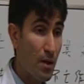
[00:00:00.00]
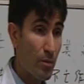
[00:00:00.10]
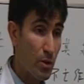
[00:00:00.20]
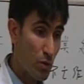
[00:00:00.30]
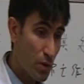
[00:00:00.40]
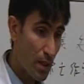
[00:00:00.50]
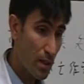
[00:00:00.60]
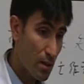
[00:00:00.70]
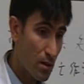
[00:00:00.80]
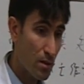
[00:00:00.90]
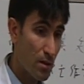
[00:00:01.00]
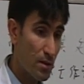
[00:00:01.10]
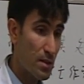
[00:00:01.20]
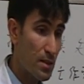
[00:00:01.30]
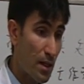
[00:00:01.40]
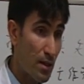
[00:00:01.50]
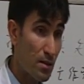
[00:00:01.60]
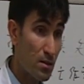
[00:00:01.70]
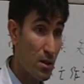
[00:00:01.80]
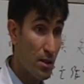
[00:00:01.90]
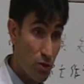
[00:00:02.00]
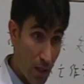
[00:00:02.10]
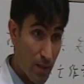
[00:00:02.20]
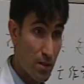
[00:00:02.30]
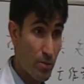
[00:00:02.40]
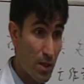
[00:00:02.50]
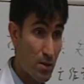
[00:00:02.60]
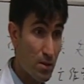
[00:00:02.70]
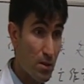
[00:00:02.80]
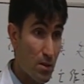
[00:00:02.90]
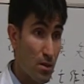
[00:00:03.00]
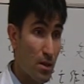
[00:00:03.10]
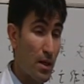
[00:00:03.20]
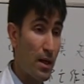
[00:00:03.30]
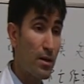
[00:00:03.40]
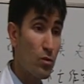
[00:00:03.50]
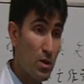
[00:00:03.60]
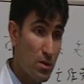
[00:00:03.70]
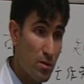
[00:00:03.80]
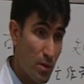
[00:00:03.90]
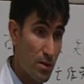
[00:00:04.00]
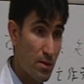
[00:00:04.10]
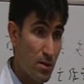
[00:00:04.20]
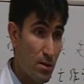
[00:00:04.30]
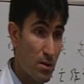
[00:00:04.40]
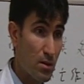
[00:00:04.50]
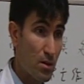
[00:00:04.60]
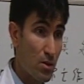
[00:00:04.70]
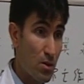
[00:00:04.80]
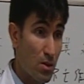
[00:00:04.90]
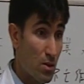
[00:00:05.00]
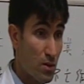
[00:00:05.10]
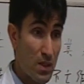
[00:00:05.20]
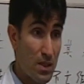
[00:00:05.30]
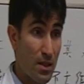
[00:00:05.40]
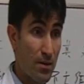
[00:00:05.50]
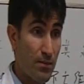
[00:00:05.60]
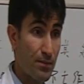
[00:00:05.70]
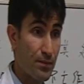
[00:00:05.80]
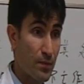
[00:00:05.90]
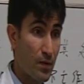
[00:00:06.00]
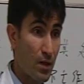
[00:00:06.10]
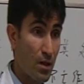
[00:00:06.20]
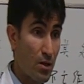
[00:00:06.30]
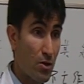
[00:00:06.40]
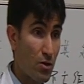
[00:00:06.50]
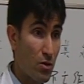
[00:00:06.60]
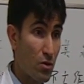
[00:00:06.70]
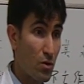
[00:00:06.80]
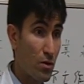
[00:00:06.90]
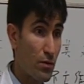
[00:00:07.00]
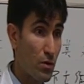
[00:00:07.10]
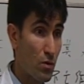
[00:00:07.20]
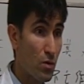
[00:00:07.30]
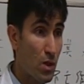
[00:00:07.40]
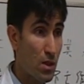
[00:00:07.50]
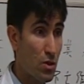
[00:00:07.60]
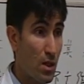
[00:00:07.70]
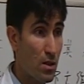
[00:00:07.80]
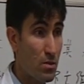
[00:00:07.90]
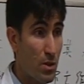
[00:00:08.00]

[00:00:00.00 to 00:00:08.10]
But today, the science in Chinese medicine and Western medicine is the same. You know, if you look at Chinese